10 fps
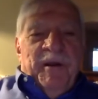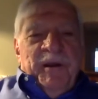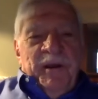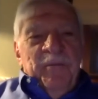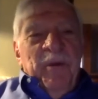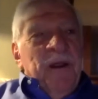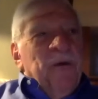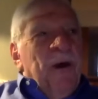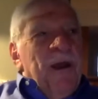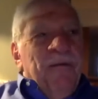And by
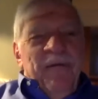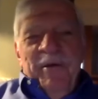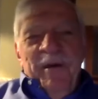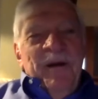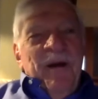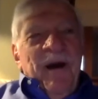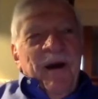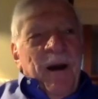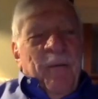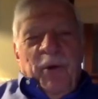the way, every
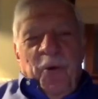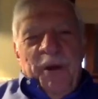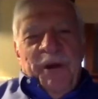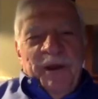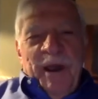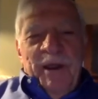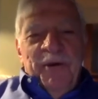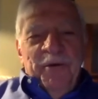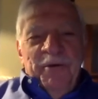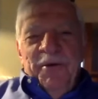couple of weeks I
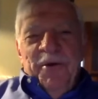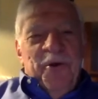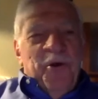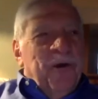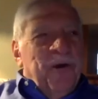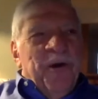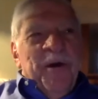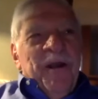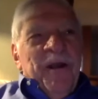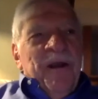enter the New Yorker
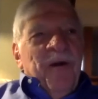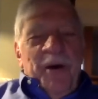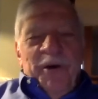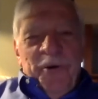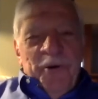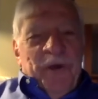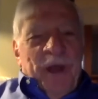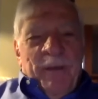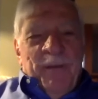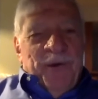cartoon
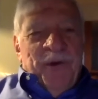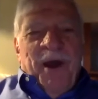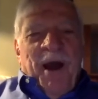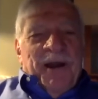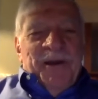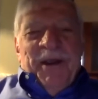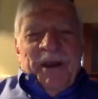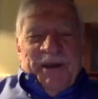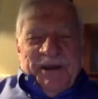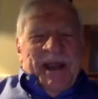caption
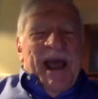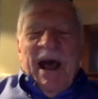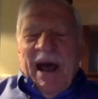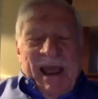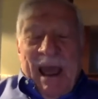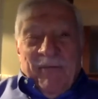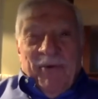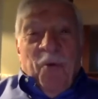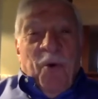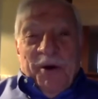contest. I
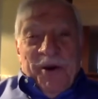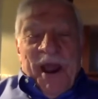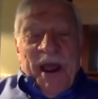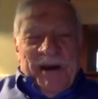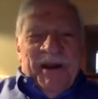haven't won yet.